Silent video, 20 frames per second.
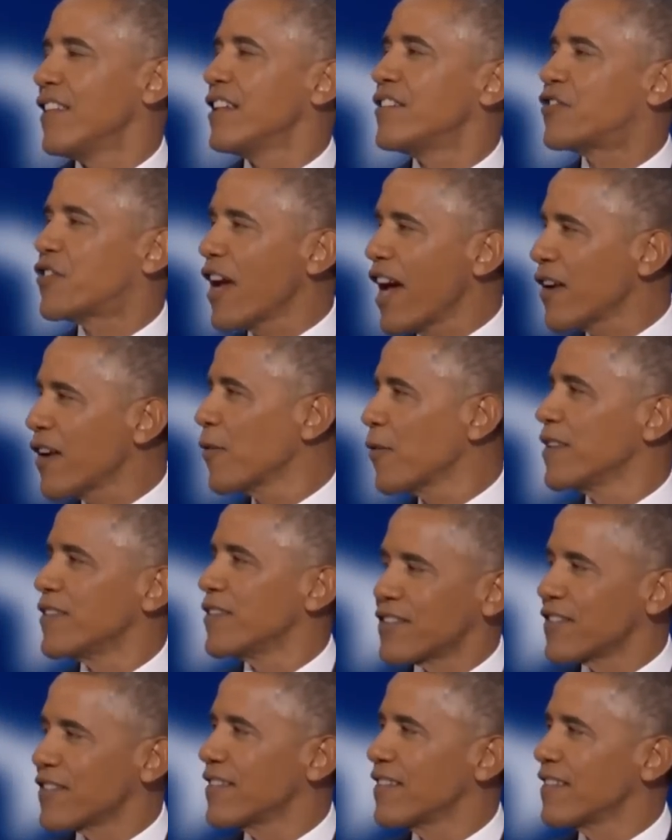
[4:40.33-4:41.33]
The
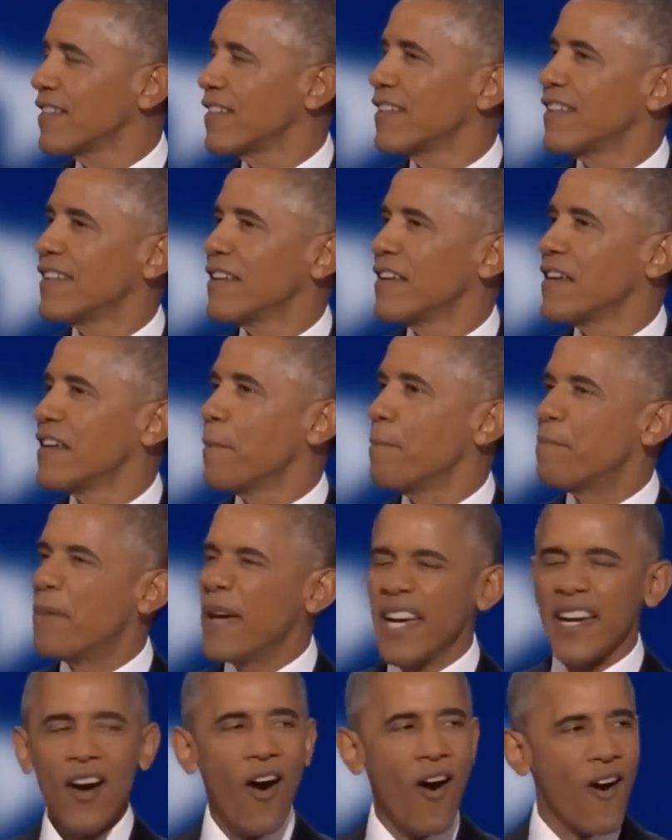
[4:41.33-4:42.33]
generous,
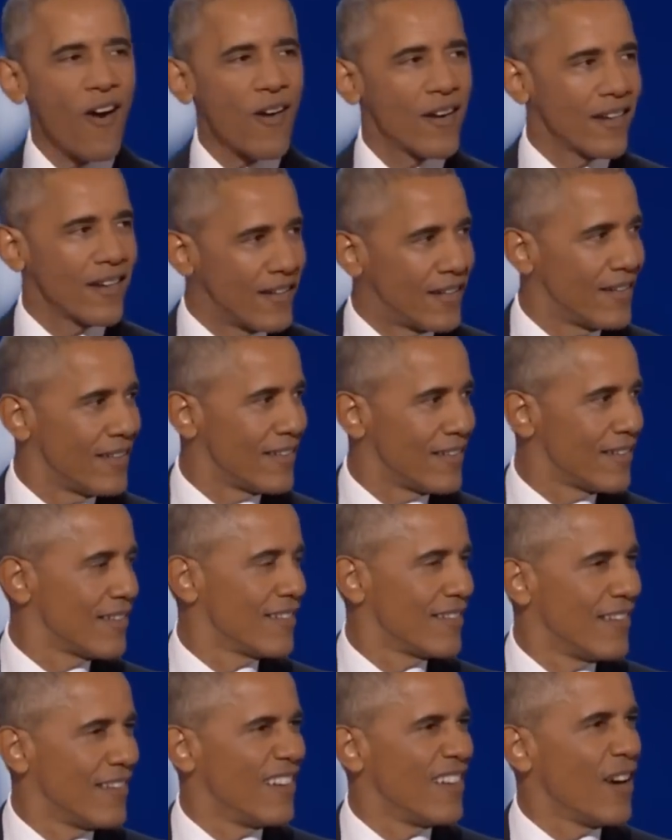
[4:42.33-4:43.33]
big-hearted,
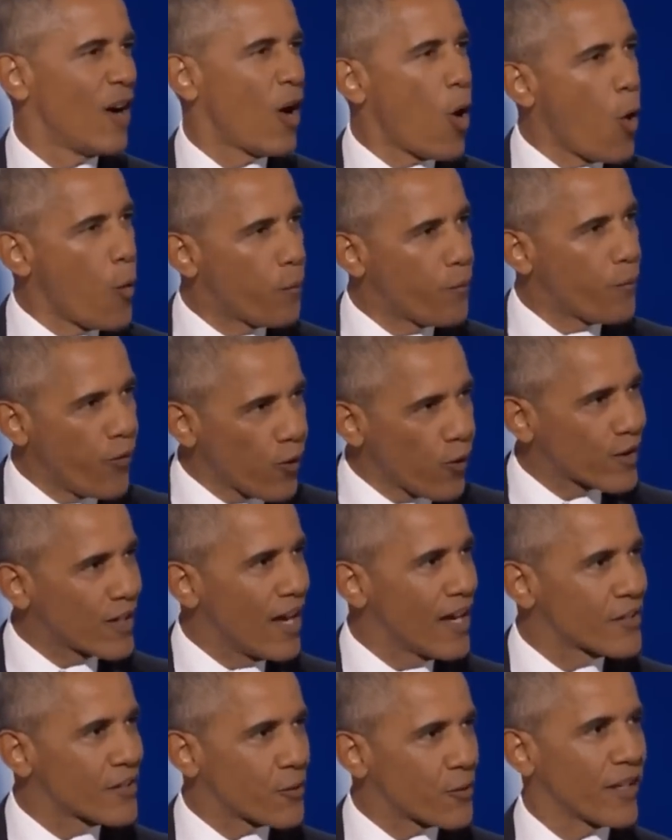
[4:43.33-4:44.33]
hopeful
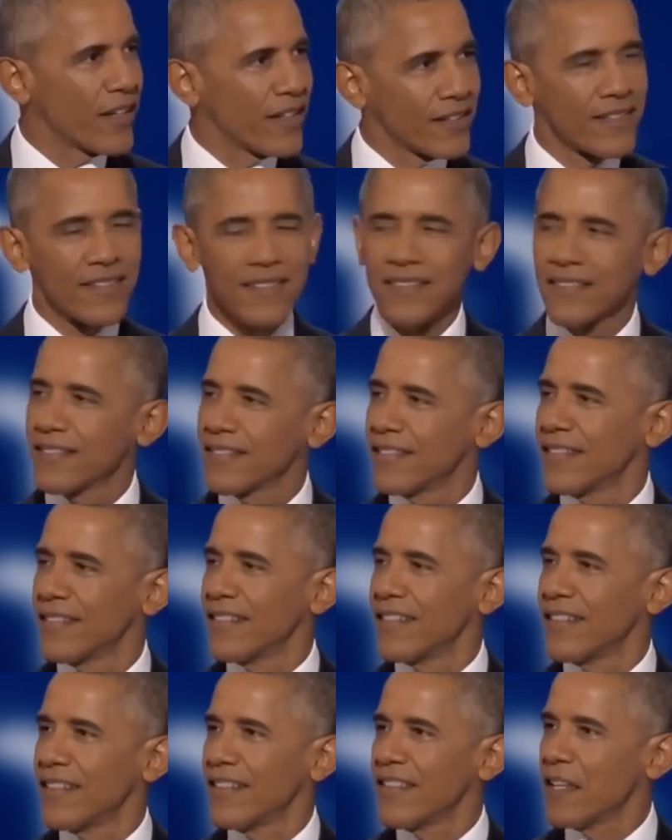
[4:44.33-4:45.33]
country
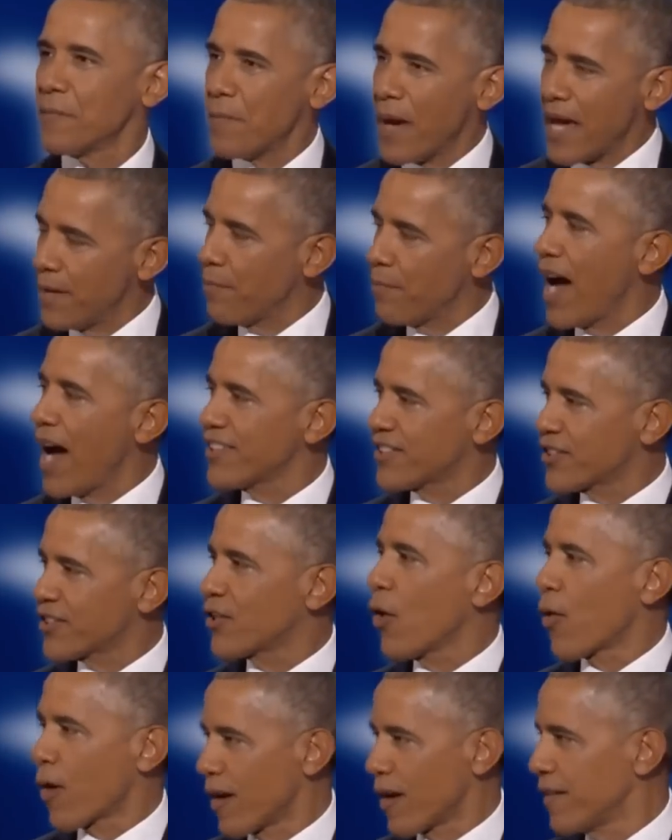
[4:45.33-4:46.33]
that made my
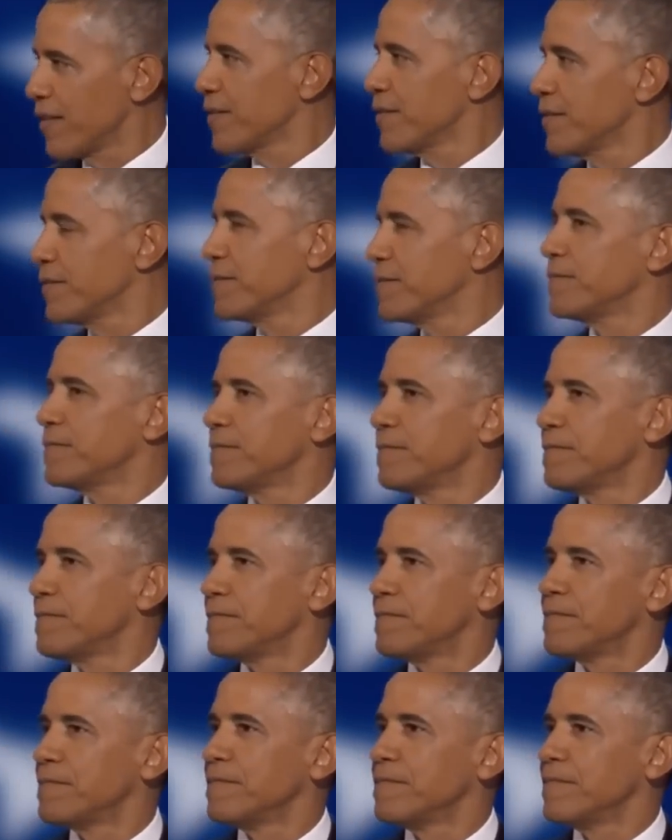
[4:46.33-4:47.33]
story,
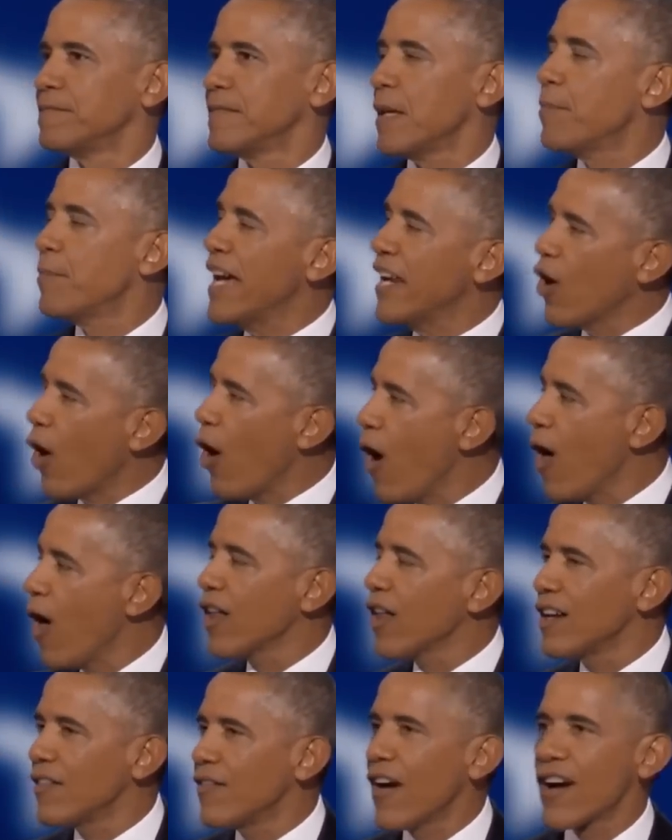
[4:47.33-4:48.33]
that made
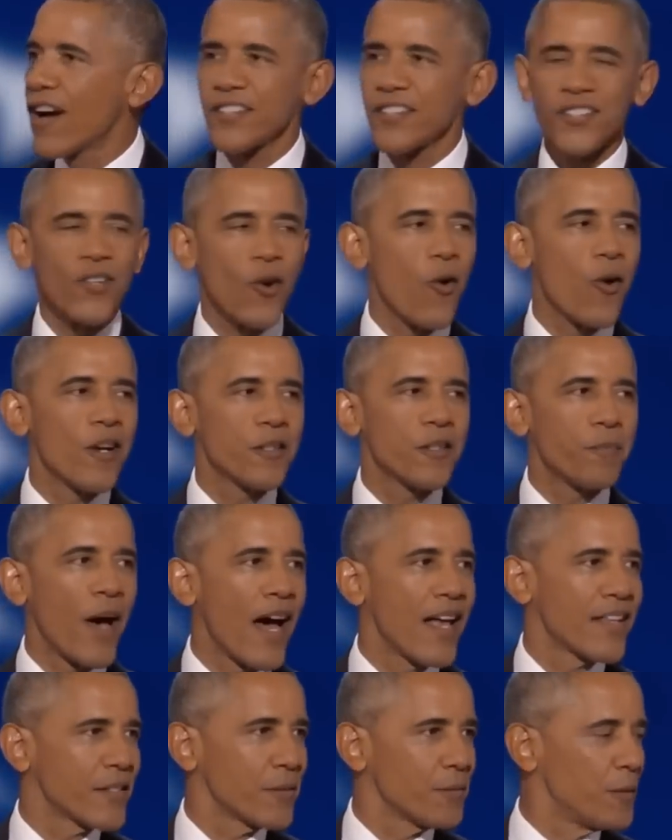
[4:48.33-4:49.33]
all of our stories
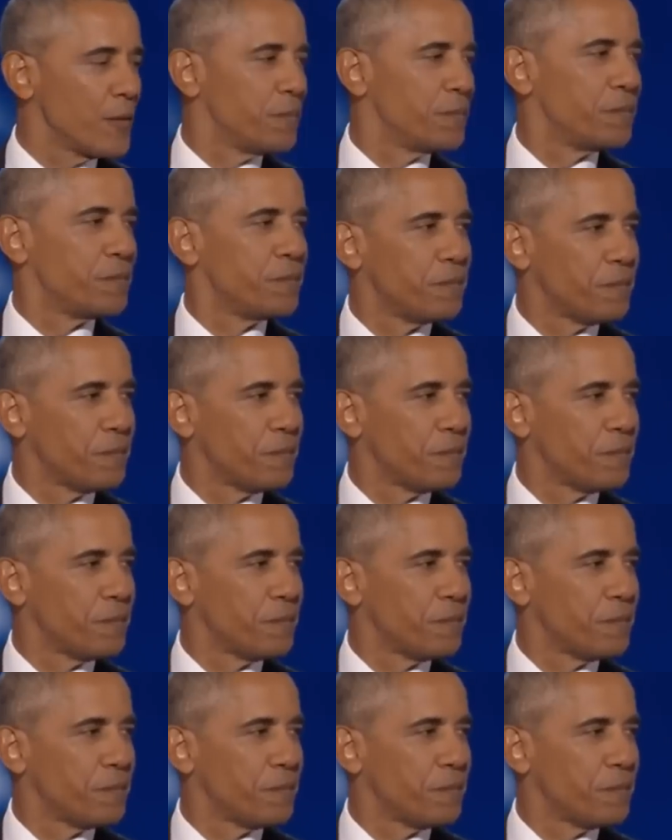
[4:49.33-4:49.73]
possible.